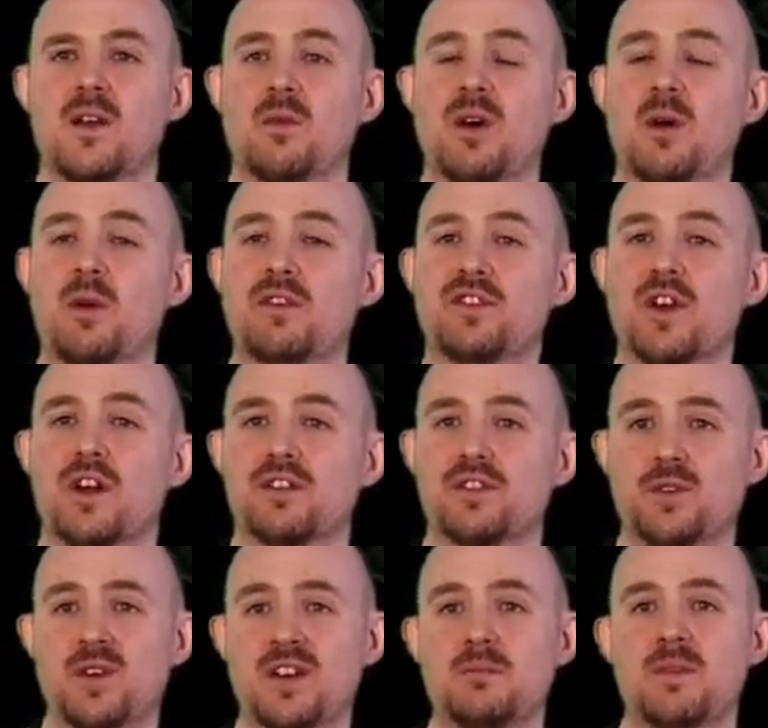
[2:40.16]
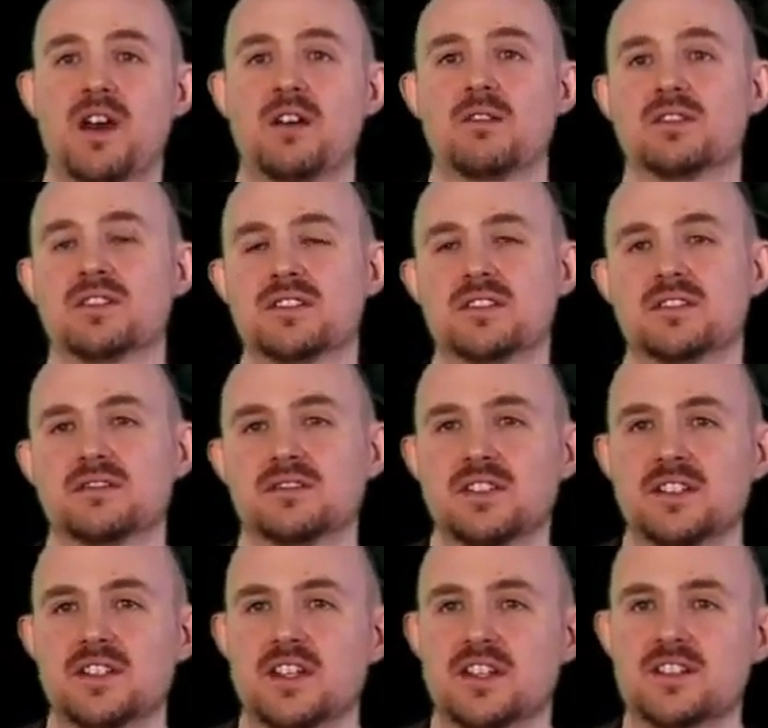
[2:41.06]
Well, we've got 3 modes
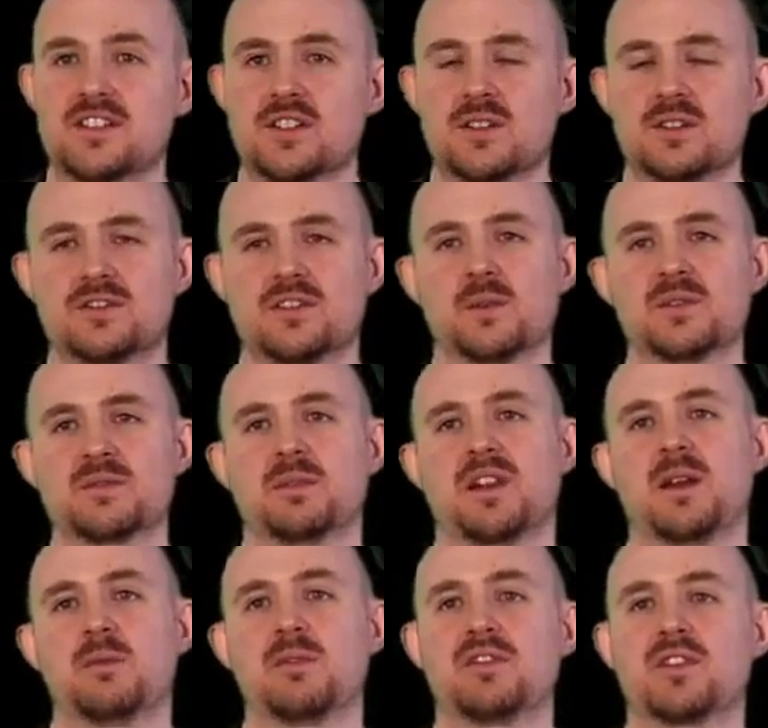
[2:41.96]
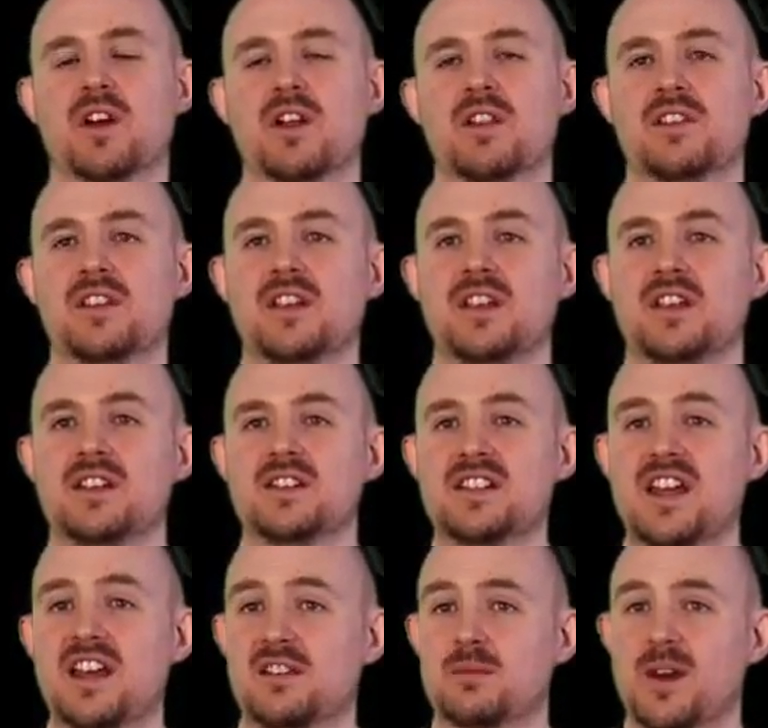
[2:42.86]
that you can choose from to play. We've got the
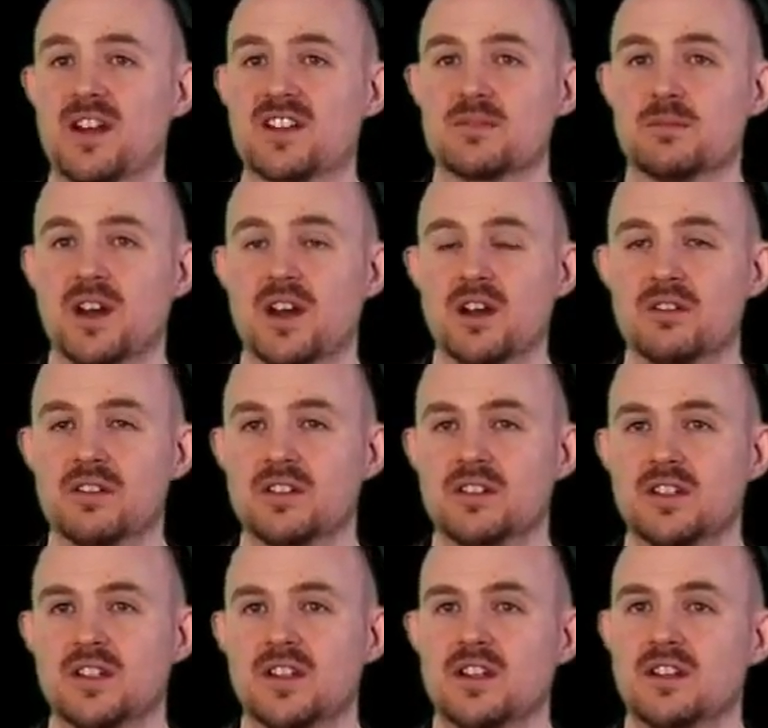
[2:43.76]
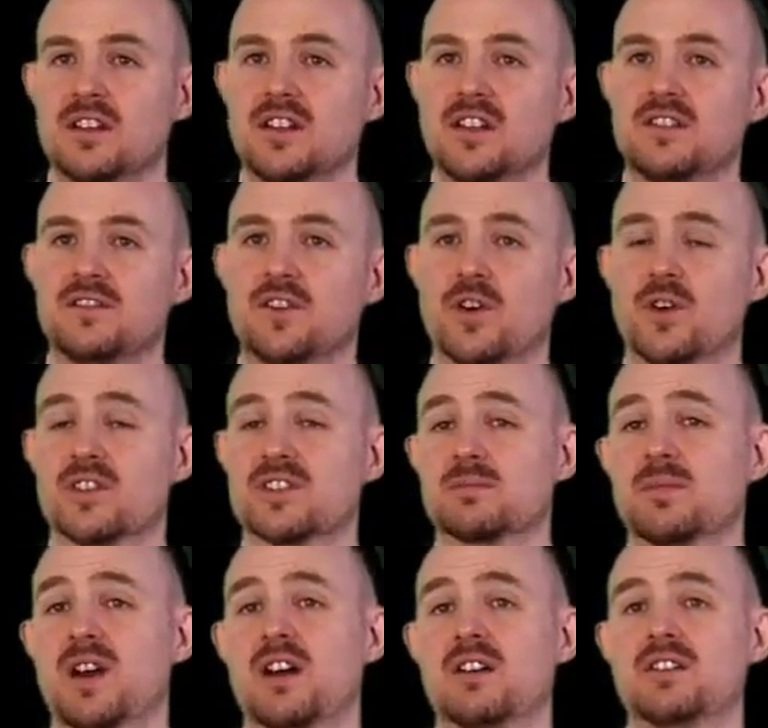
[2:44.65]
deathmatch mode, the
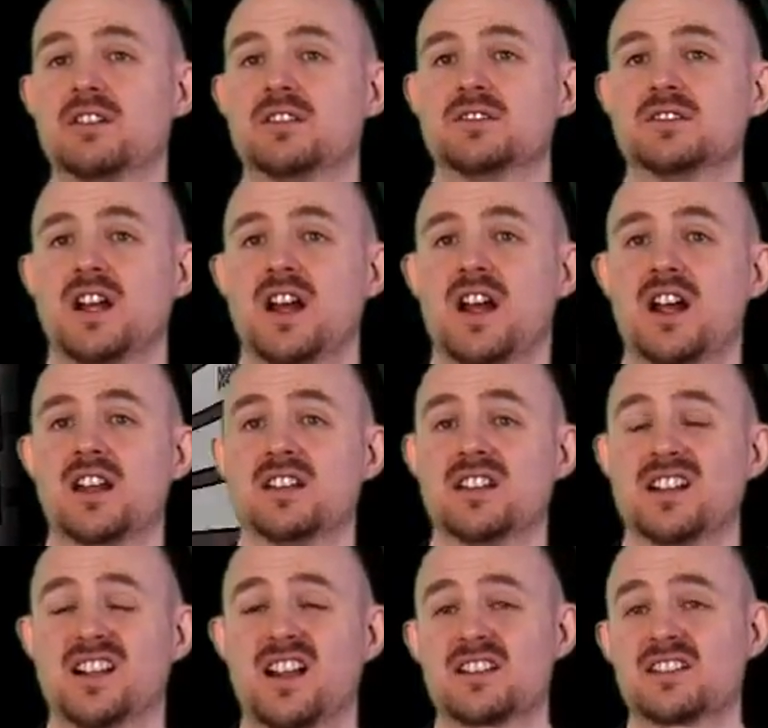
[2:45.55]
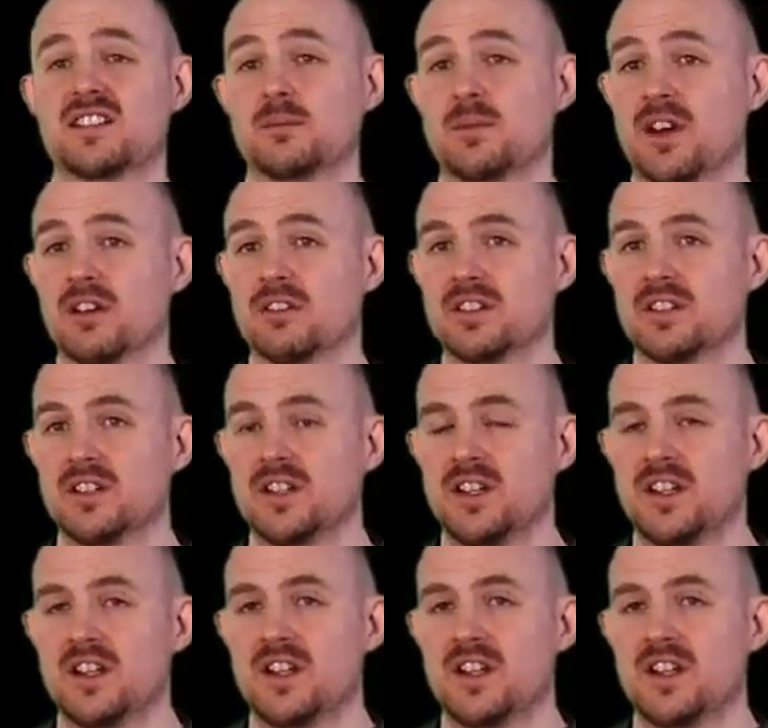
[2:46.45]
forts mode, and the classic mode.